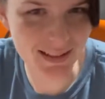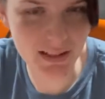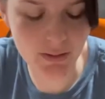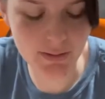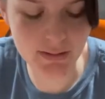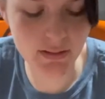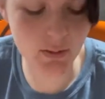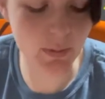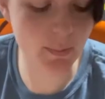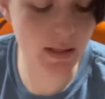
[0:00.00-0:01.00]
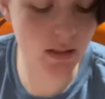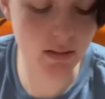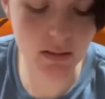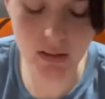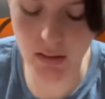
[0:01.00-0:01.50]
it looks a little bit
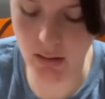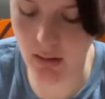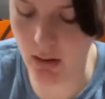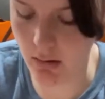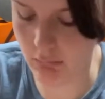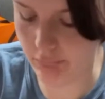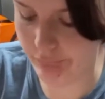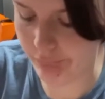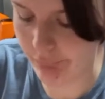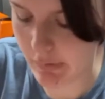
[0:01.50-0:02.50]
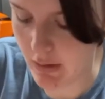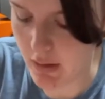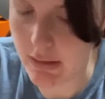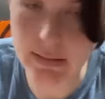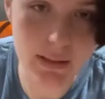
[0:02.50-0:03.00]
better.
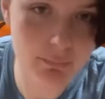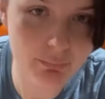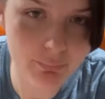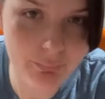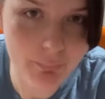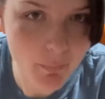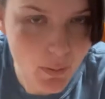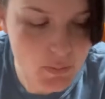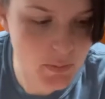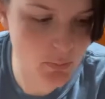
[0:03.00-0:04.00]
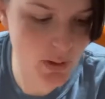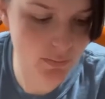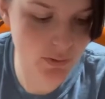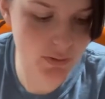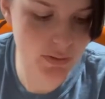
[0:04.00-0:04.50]
It's a personal
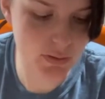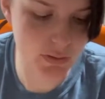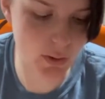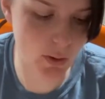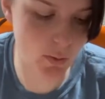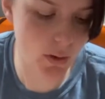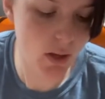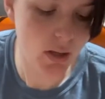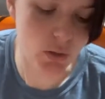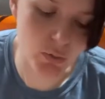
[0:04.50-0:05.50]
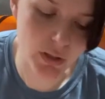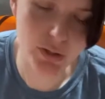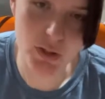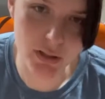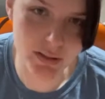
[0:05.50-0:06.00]
preference, so usually I
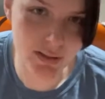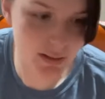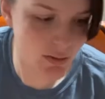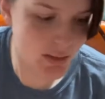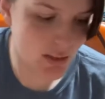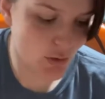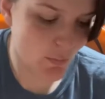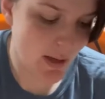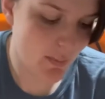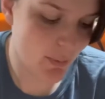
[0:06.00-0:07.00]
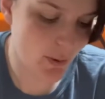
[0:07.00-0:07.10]
try and tuck it under the tissue paper.